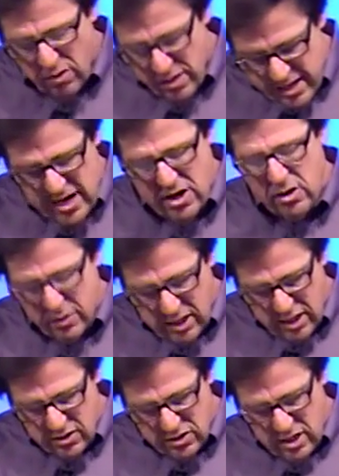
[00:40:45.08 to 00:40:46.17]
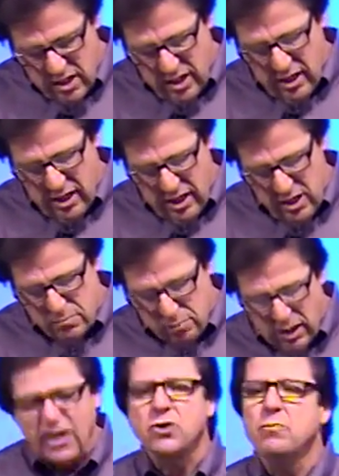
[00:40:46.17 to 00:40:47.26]
there because He's
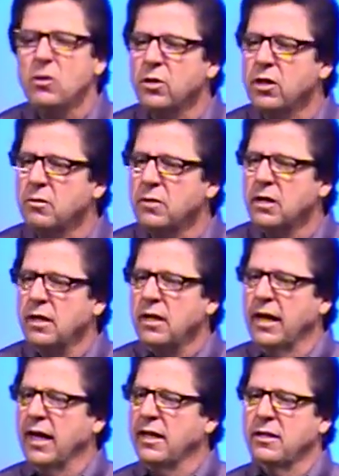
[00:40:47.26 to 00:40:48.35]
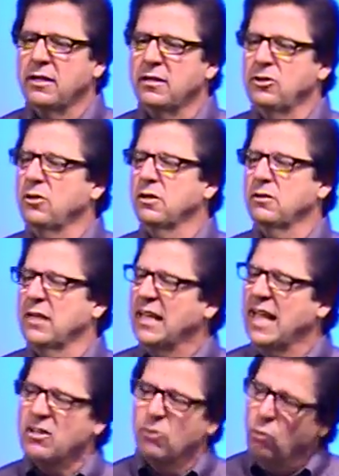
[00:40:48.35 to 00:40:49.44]
blessed me with them, and you know He
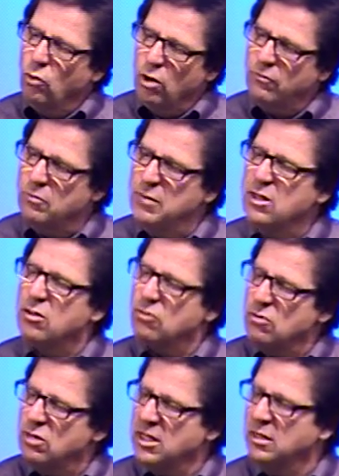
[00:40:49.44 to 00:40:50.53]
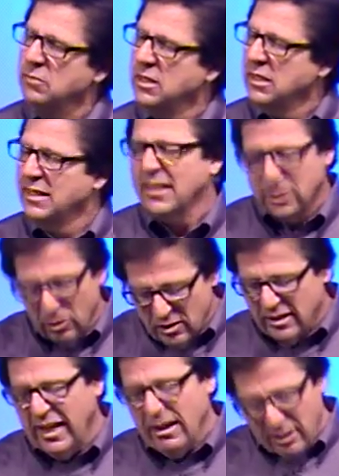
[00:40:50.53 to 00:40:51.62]
has a word for me through them. Yes,
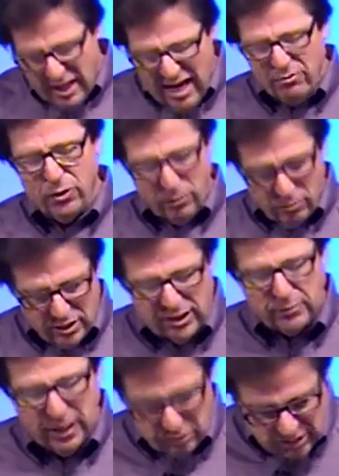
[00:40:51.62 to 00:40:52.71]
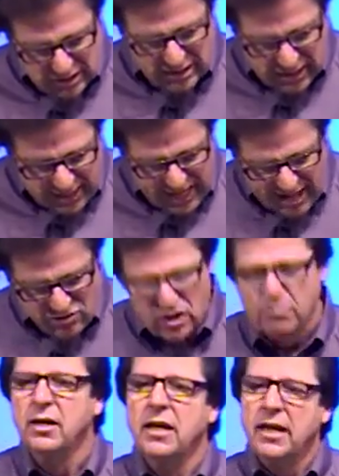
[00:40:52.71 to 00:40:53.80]
they have a life of their own, yes, but I'm just saying God has
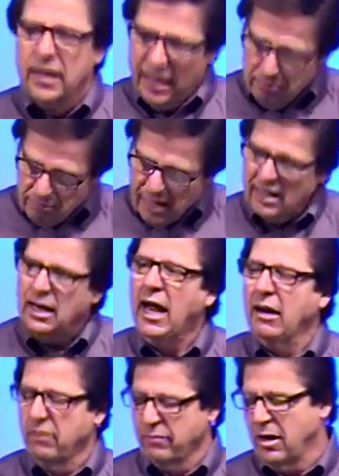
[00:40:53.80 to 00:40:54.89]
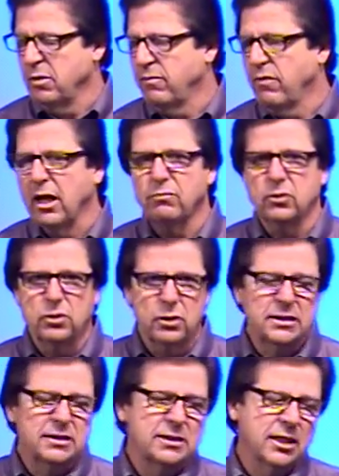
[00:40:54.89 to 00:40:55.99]
them in my life if I'll be faithful to,
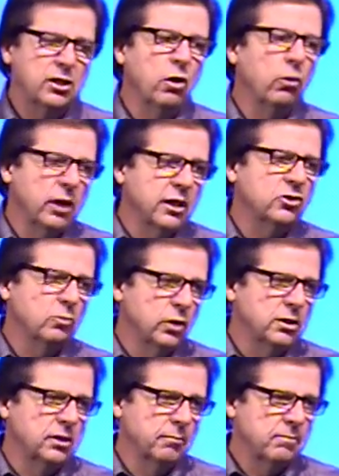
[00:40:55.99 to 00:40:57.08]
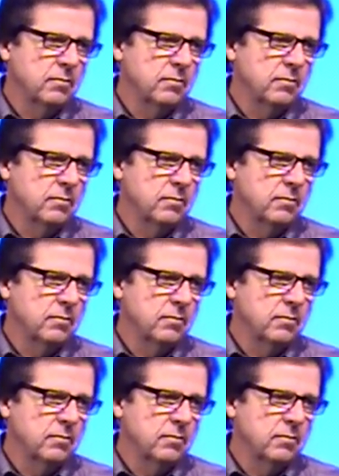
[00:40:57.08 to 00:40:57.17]
to go get some wisdom.